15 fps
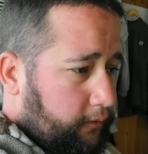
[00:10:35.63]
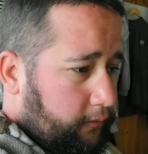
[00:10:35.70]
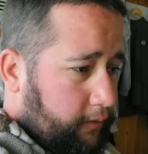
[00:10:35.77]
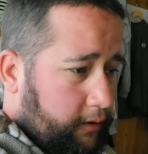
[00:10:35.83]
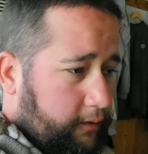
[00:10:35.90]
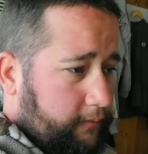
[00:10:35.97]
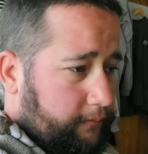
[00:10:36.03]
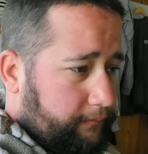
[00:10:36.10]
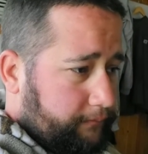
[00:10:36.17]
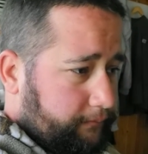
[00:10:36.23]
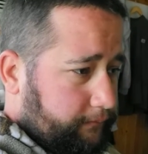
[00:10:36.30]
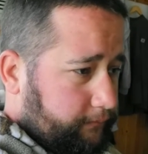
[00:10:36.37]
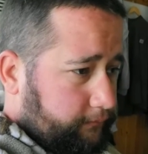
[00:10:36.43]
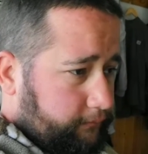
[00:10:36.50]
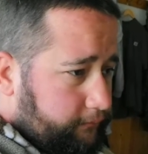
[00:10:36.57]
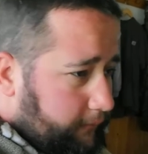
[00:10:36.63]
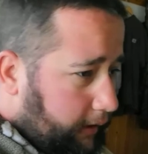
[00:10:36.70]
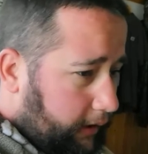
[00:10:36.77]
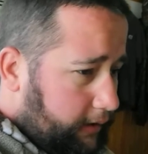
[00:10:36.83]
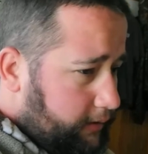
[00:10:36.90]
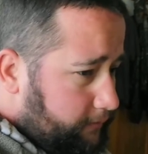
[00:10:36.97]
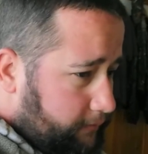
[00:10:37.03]
Well,
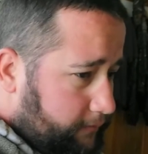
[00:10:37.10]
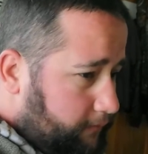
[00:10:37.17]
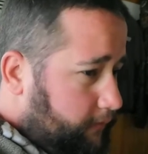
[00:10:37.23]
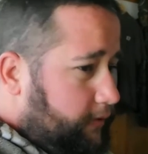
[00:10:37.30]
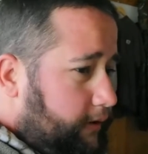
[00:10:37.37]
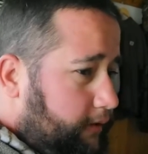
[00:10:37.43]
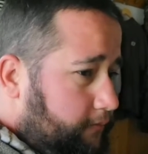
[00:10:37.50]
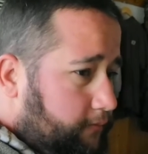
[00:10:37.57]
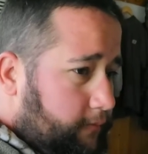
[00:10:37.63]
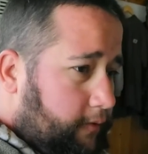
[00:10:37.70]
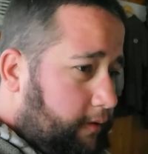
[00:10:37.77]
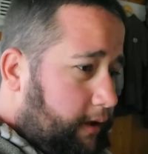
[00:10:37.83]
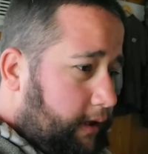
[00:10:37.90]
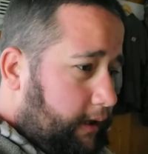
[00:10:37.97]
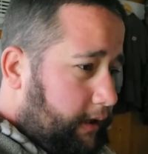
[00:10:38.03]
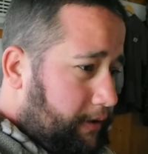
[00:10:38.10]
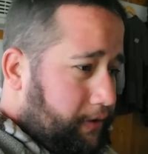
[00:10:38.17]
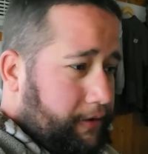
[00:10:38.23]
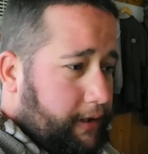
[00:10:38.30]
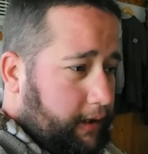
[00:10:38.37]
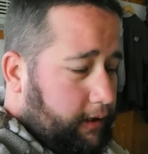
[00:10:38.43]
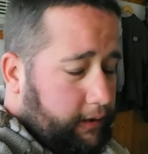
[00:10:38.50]
I was like, okay, I
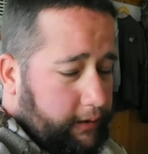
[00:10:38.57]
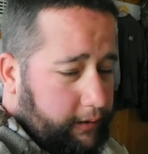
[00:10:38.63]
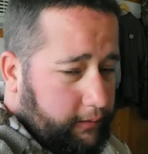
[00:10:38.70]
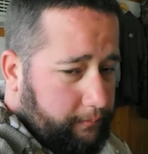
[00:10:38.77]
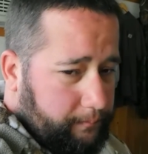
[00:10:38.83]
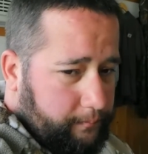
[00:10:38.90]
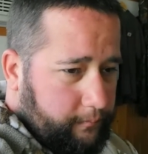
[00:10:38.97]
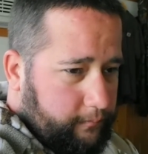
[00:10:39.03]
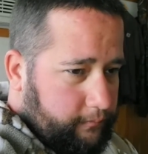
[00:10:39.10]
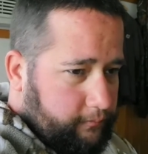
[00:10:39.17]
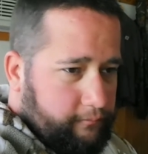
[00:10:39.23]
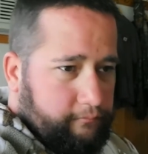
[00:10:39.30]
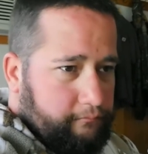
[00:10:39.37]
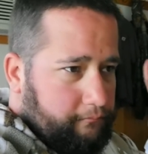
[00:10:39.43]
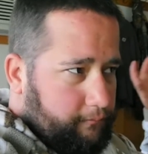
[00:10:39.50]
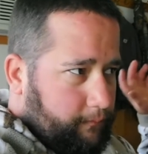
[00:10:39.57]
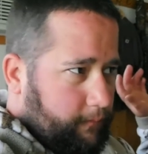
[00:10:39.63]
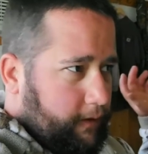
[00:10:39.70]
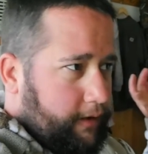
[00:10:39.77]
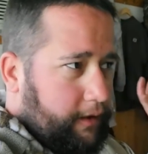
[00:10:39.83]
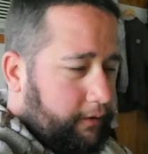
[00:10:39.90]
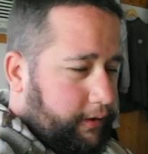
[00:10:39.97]
just got here,
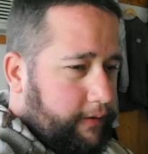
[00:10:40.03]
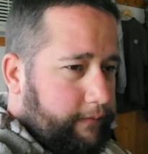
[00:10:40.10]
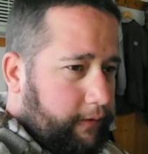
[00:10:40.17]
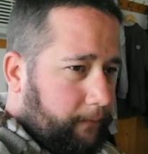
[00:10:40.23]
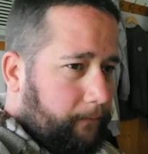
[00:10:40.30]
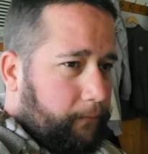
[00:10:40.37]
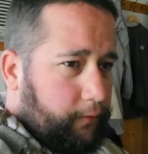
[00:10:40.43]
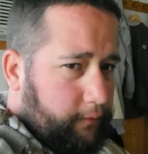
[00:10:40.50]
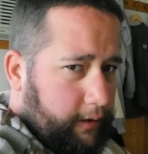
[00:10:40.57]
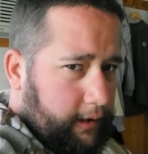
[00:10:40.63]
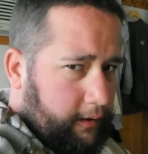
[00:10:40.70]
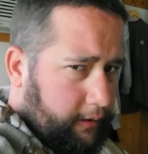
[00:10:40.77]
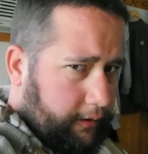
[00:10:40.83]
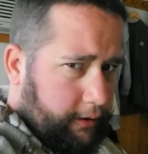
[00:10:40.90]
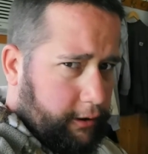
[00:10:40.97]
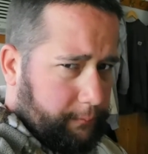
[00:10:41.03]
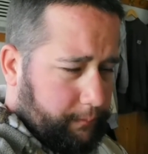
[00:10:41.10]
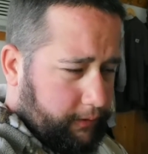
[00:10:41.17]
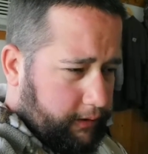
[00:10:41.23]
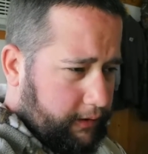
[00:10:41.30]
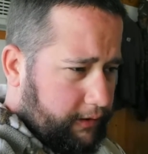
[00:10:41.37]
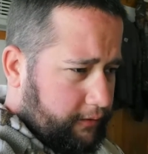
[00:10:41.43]
and they're leaving food out in the
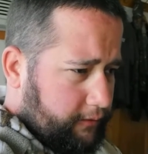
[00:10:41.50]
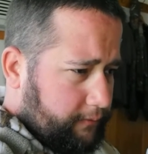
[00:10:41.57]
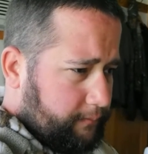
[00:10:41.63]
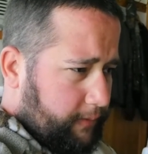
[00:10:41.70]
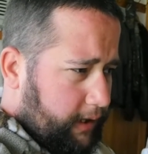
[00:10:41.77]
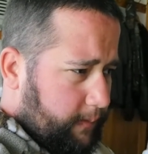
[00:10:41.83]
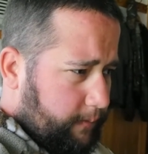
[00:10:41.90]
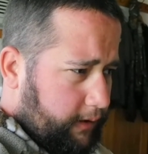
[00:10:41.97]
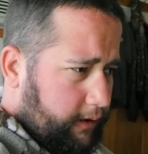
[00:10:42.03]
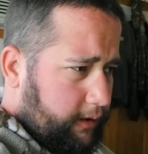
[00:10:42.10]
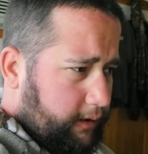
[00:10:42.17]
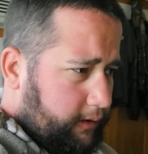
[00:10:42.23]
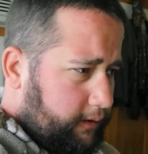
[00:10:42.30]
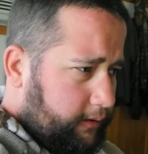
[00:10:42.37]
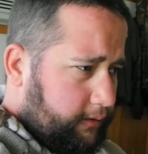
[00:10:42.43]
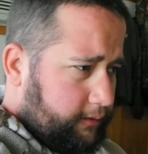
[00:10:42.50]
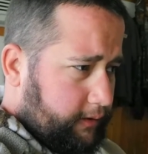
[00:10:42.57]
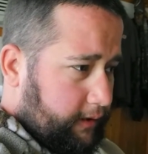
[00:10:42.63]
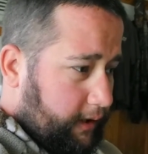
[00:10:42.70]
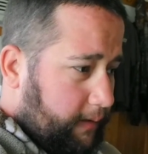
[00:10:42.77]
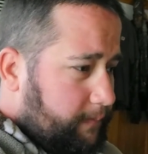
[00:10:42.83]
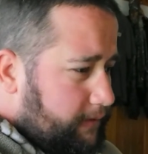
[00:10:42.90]
open, so maybe,
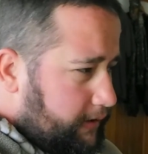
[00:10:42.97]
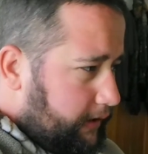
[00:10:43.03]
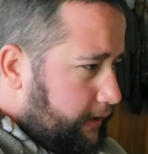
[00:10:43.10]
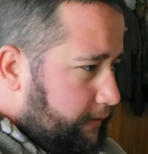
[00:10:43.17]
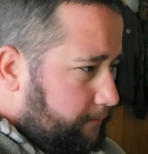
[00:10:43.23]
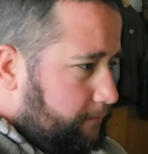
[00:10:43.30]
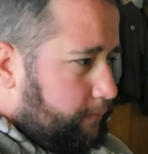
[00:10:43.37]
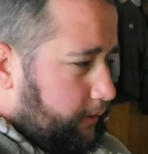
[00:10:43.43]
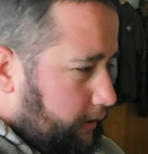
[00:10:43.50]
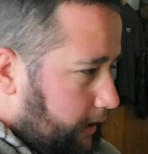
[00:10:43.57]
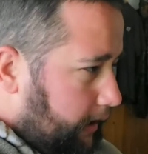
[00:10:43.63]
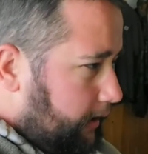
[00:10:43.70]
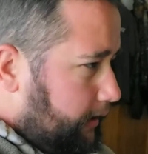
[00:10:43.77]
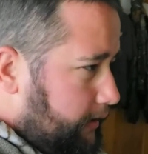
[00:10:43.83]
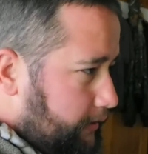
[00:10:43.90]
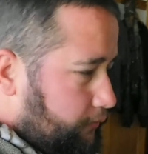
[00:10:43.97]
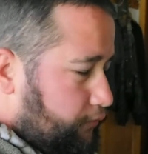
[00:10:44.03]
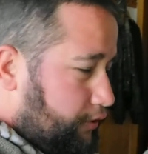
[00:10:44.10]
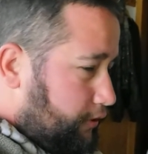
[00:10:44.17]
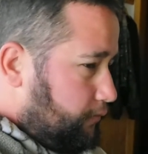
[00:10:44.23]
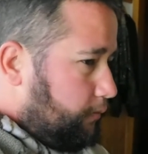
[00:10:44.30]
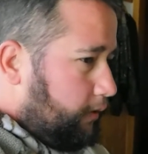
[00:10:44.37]
and I'm seeing the guys
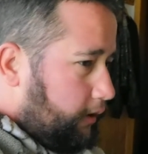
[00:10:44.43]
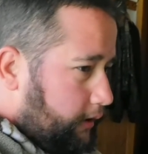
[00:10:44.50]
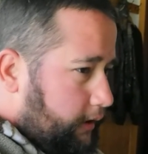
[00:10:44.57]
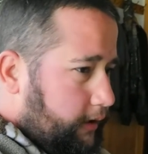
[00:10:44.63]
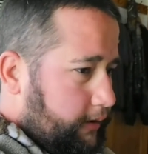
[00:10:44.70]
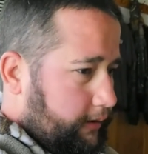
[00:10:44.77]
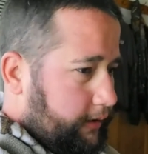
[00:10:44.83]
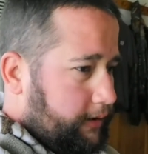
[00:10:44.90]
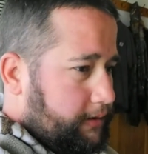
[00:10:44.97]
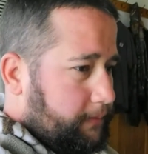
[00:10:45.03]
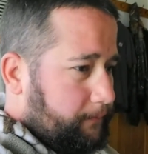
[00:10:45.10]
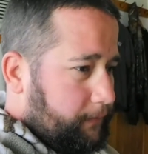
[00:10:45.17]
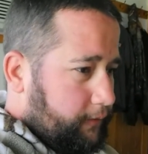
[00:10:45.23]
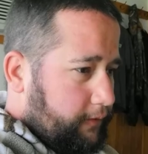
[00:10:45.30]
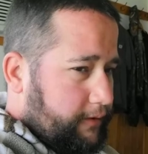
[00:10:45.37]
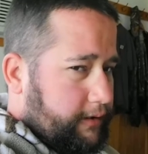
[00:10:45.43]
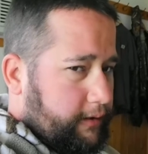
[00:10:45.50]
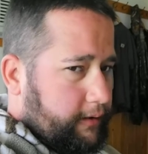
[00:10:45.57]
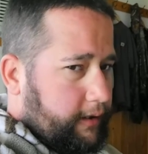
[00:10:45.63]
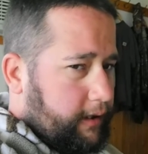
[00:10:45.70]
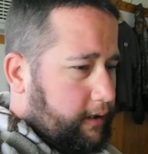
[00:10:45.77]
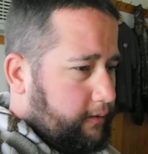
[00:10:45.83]
just walk in, take some food,
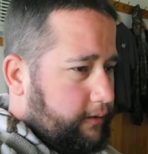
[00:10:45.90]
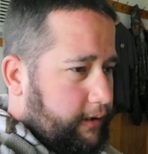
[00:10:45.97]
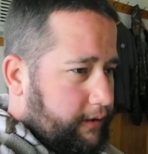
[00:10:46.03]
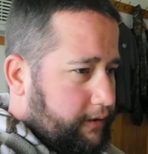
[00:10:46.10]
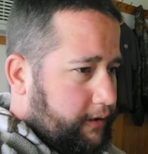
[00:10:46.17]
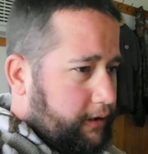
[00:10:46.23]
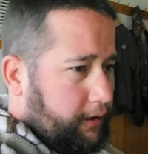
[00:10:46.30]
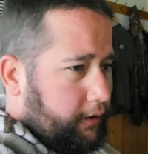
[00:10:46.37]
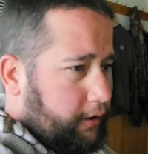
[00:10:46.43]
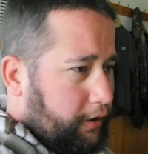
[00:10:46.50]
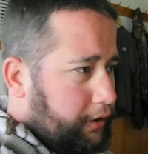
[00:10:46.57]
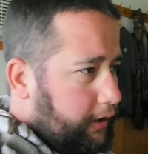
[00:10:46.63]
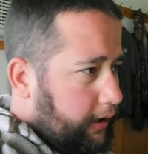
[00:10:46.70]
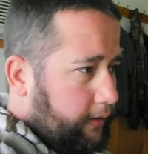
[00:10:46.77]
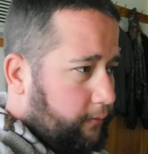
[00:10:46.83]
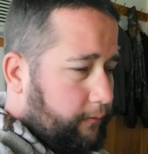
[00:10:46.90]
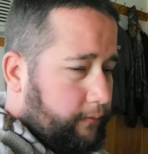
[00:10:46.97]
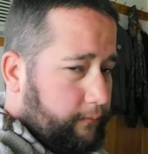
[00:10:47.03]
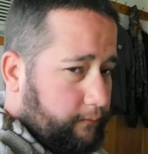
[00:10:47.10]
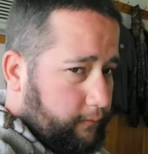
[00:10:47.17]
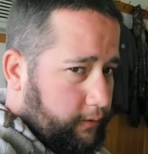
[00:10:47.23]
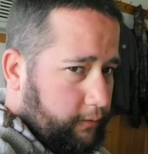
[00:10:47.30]
sit down. Next thing you know, you got a,
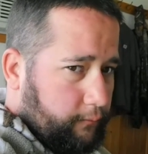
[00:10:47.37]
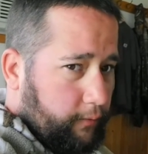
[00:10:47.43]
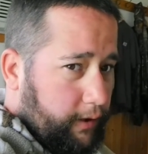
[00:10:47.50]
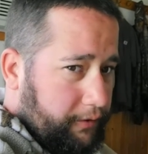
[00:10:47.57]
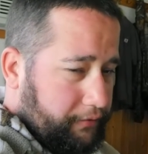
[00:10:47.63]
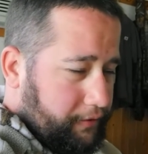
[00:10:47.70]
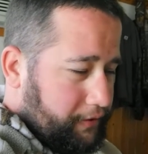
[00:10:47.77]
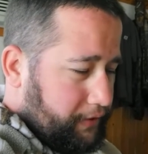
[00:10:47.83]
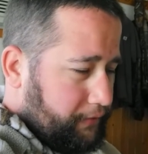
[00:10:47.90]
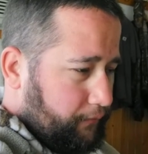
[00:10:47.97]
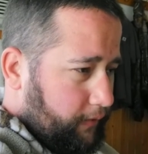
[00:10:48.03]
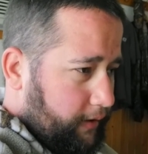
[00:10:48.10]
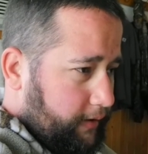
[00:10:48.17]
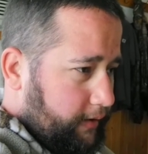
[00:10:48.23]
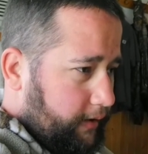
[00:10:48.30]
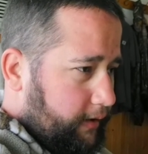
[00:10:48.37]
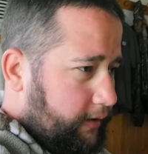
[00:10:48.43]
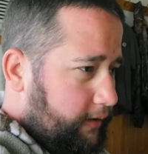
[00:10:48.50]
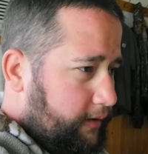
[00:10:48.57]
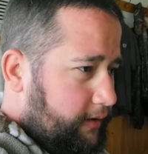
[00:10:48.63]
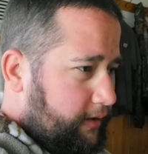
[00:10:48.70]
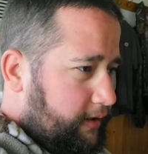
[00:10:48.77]
the waitresses right there,
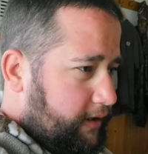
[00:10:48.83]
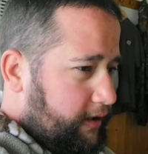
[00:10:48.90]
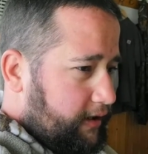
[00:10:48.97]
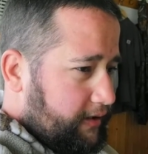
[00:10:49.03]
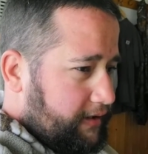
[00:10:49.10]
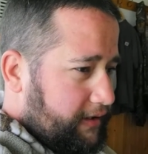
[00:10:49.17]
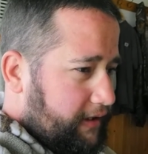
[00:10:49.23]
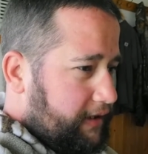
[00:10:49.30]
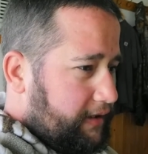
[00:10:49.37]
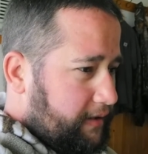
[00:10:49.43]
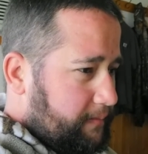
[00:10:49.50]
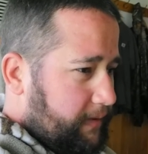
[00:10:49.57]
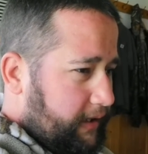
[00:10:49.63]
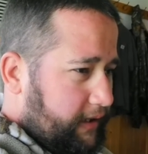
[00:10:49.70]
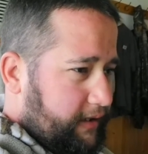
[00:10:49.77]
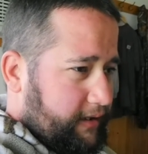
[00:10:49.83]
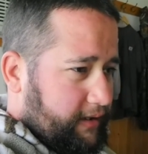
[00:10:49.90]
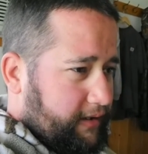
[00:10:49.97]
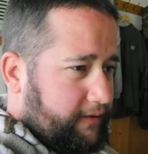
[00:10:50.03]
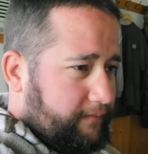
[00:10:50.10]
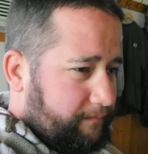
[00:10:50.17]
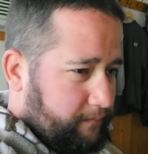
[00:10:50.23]
seeing them eat,
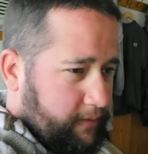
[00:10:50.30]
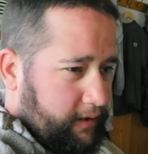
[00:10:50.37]
and,